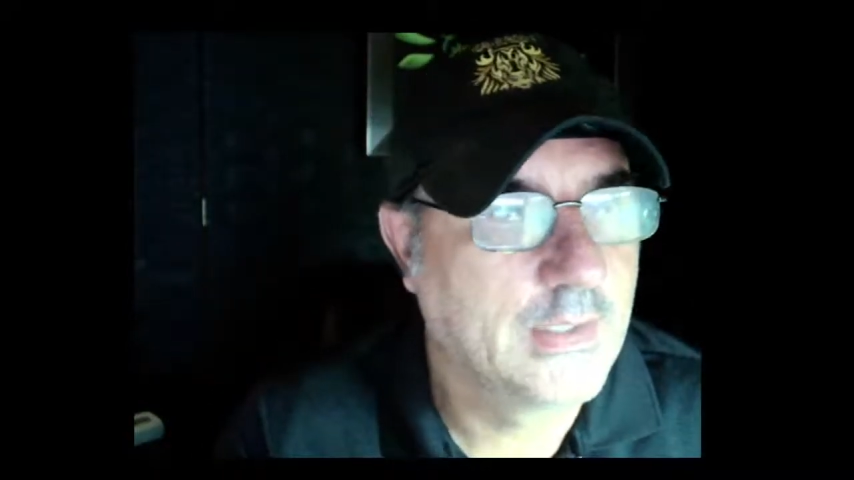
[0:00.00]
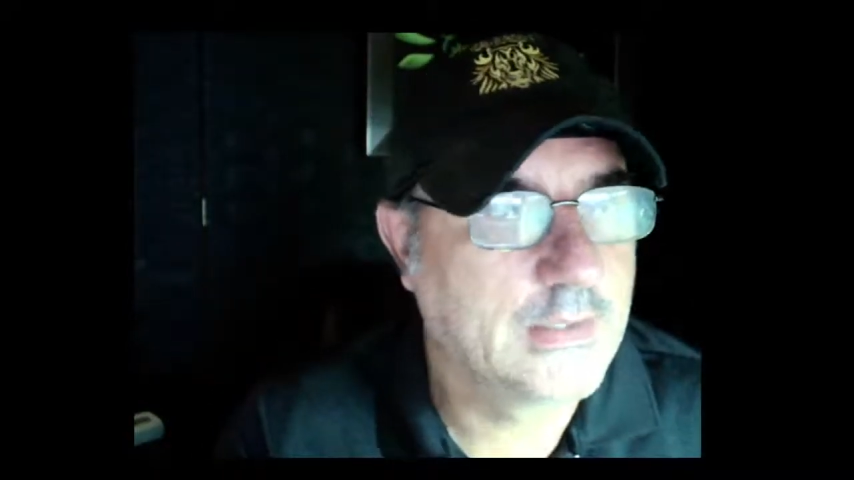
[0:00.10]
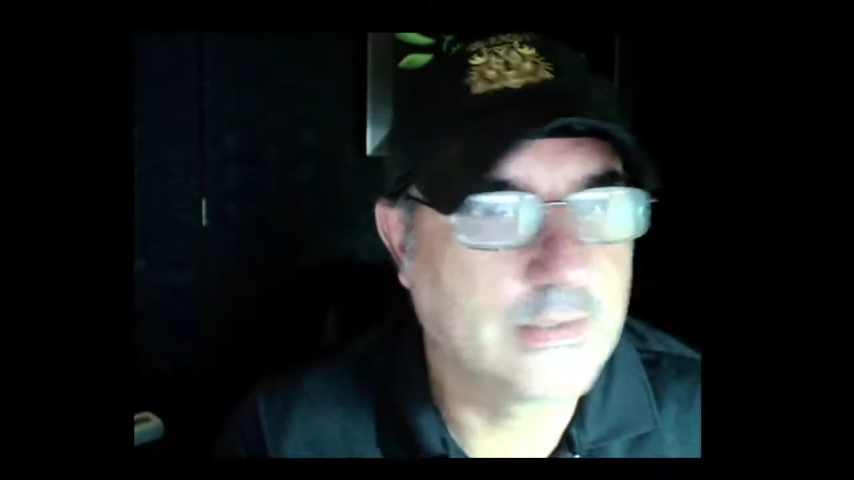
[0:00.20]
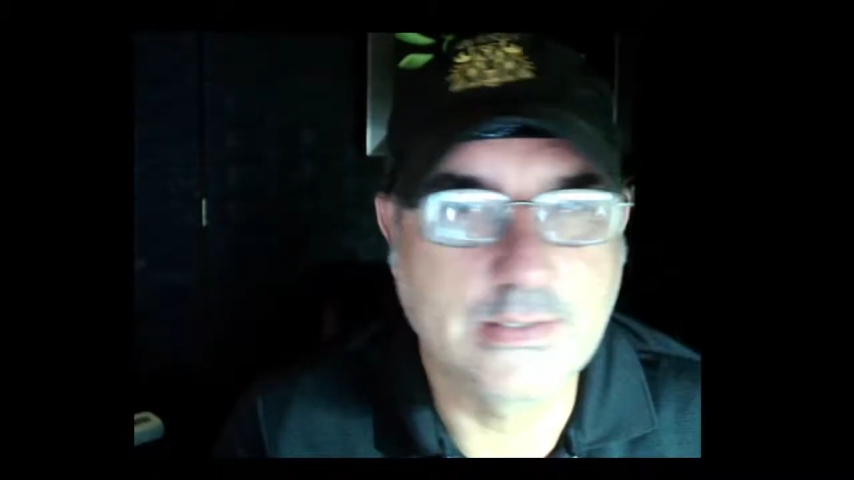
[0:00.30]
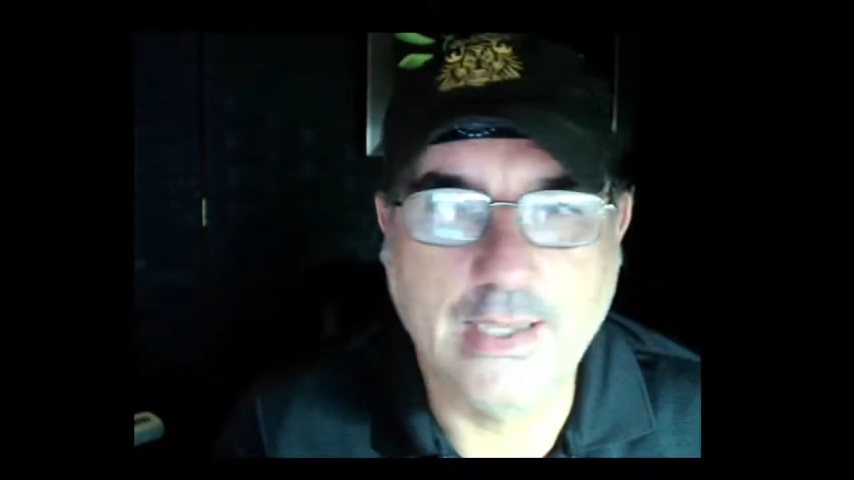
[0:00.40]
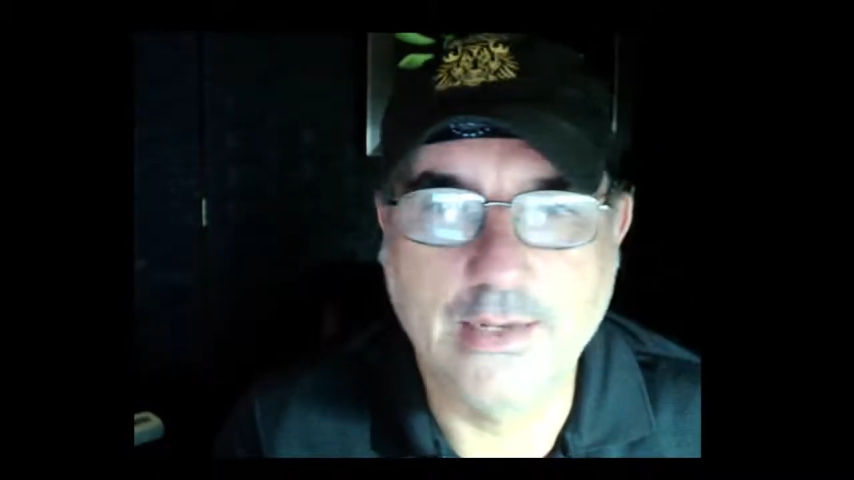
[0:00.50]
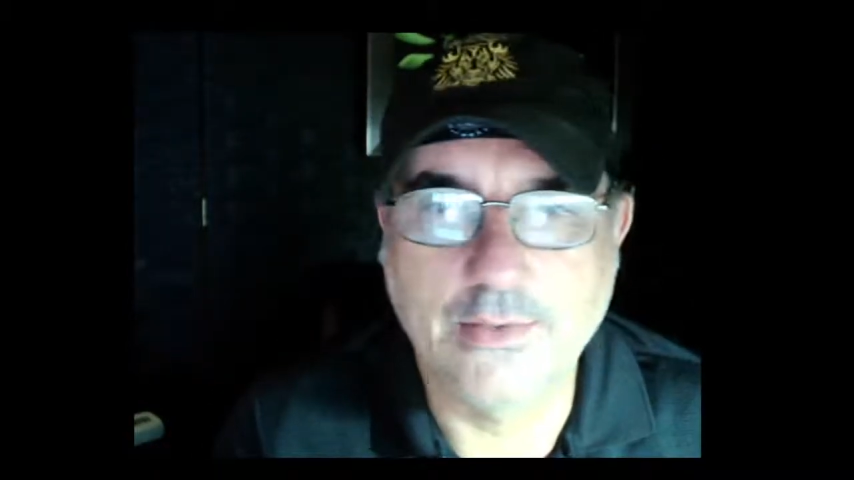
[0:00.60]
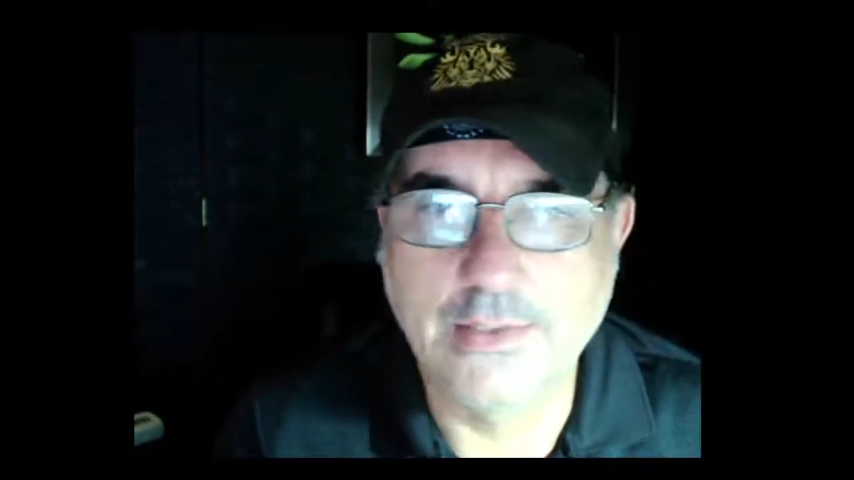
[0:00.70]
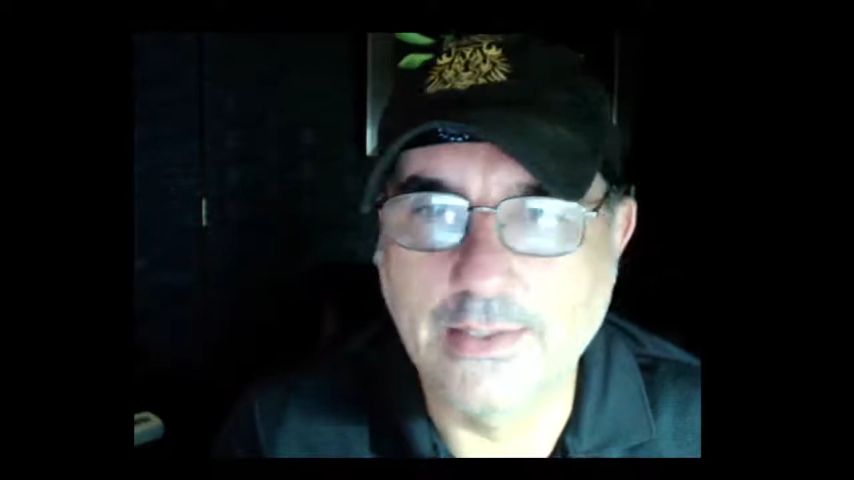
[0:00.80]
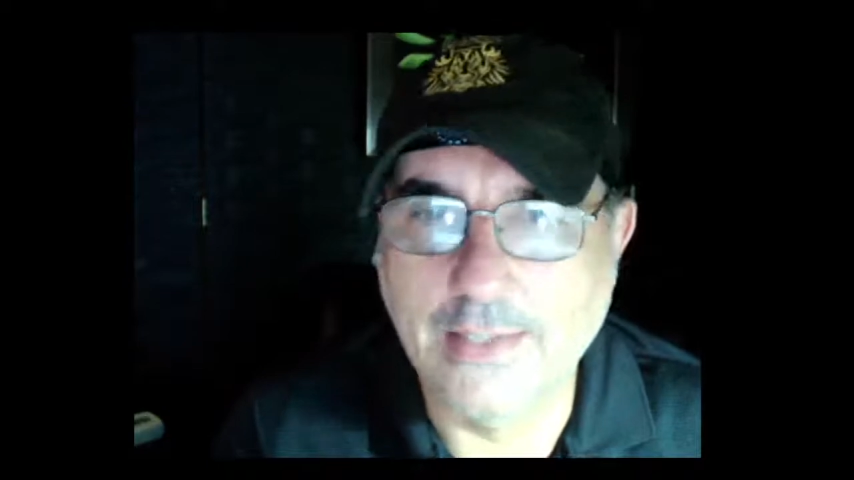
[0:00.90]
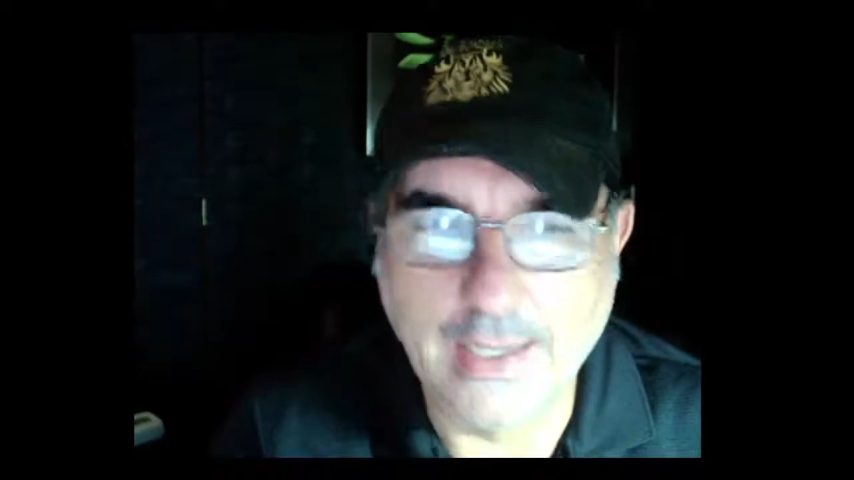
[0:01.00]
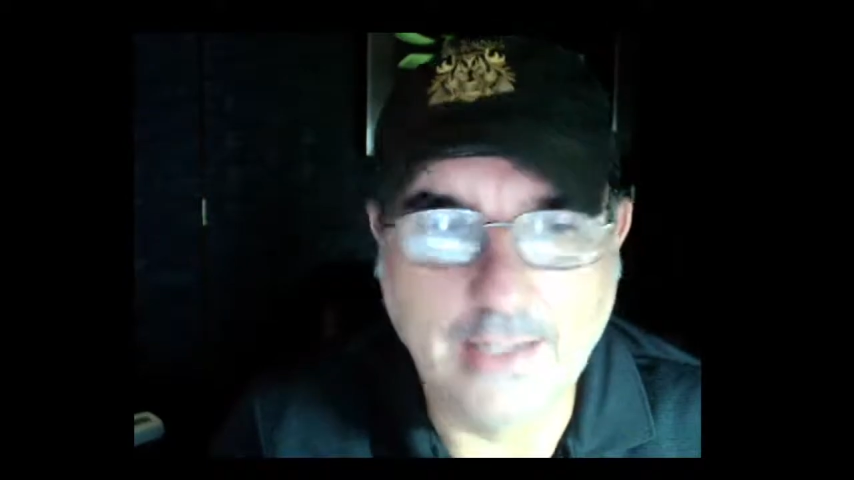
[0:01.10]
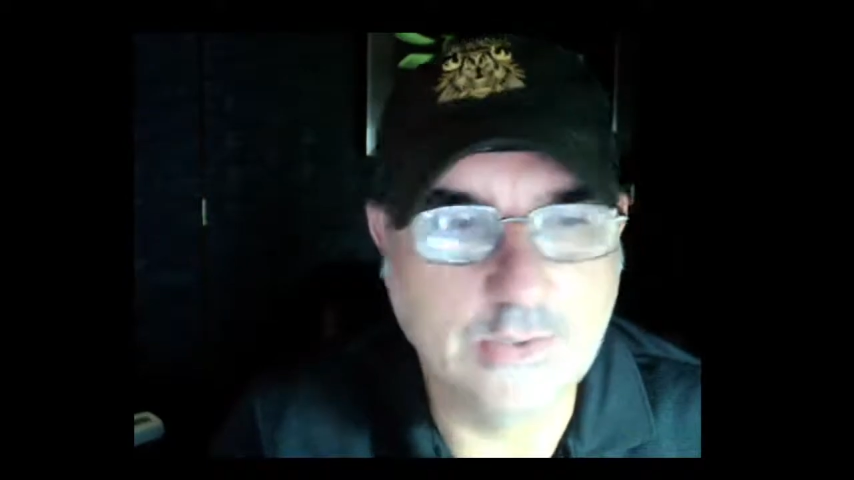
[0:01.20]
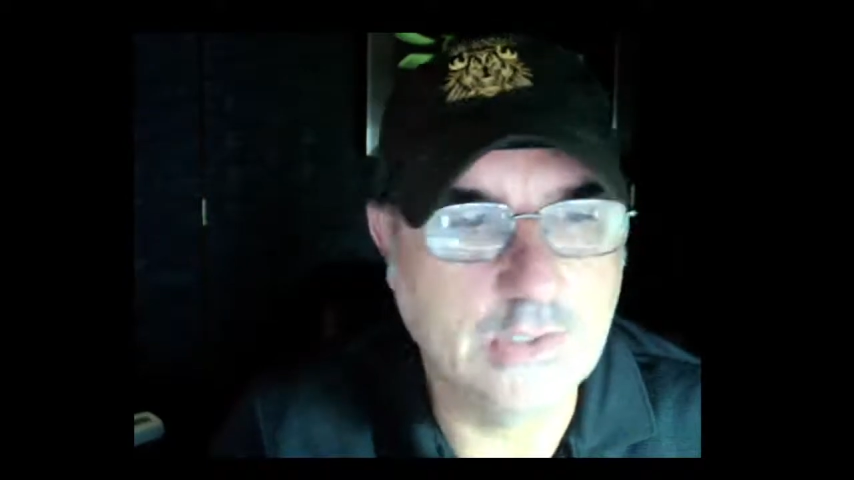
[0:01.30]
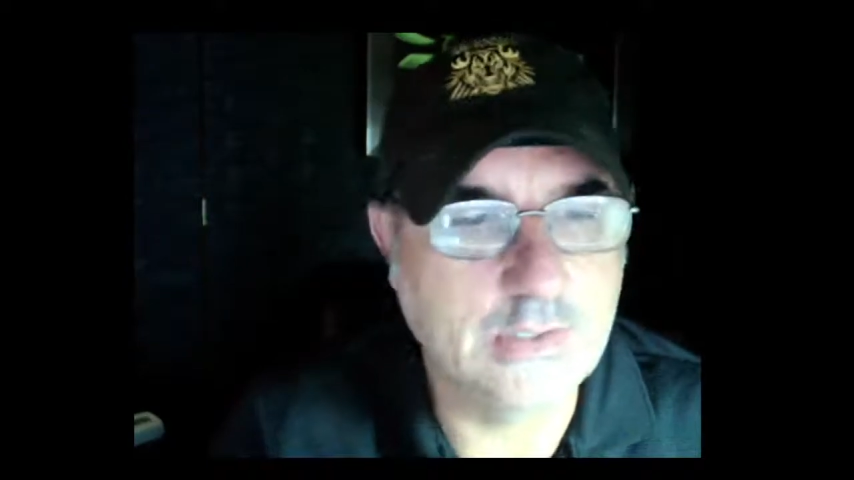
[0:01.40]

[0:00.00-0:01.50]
societal ideology,